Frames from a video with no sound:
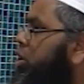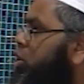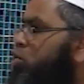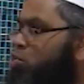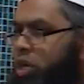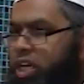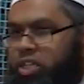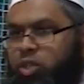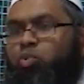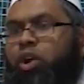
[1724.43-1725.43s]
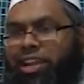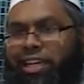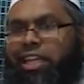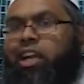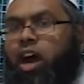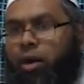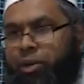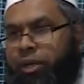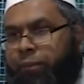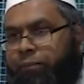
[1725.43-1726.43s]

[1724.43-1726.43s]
who weren't wearing niqab.